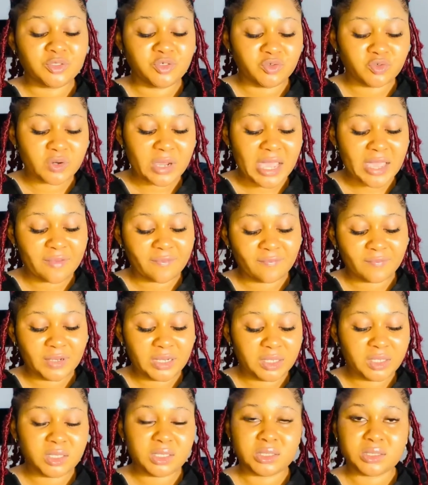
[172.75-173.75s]
dry,
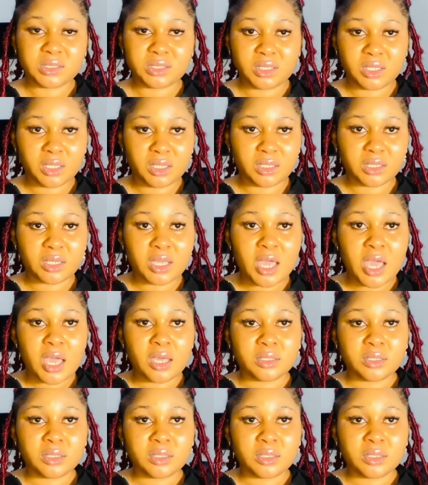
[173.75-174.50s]
flaky skin.